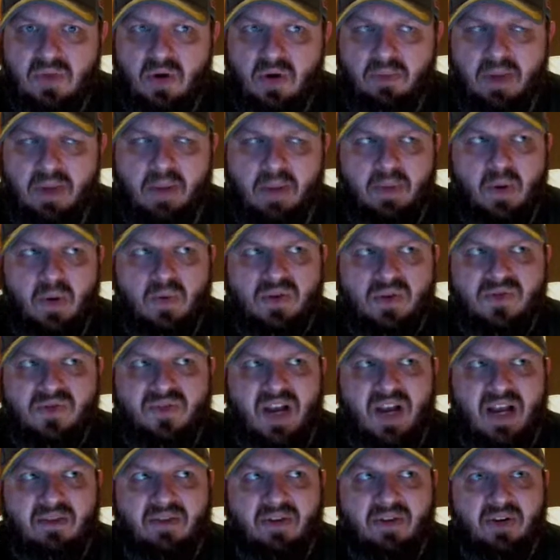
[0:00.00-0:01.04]
or maybe it was
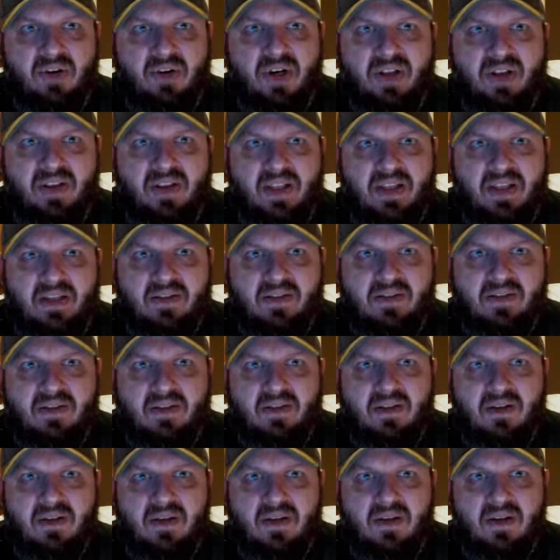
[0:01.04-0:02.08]
500 of
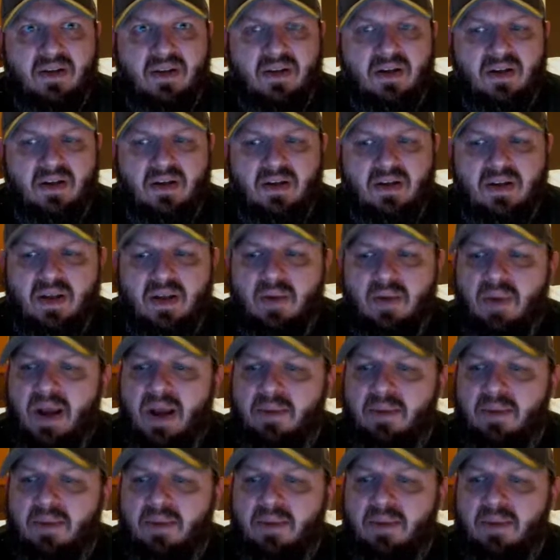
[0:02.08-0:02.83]
it